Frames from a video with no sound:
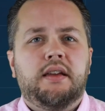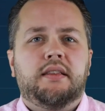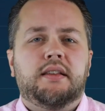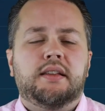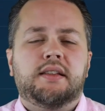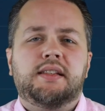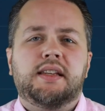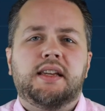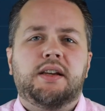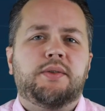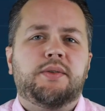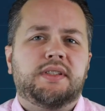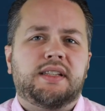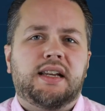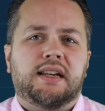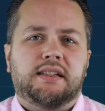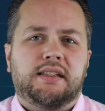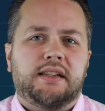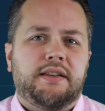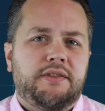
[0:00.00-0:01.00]
The sequence
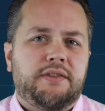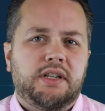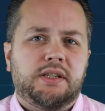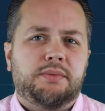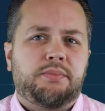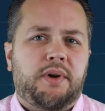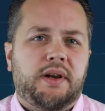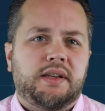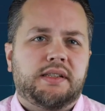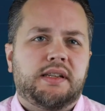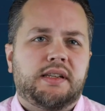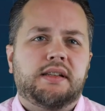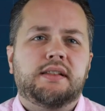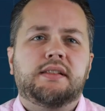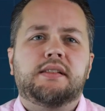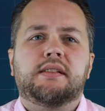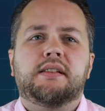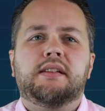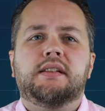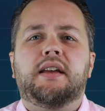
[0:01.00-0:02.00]
activities
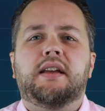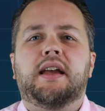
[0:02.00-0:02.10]
process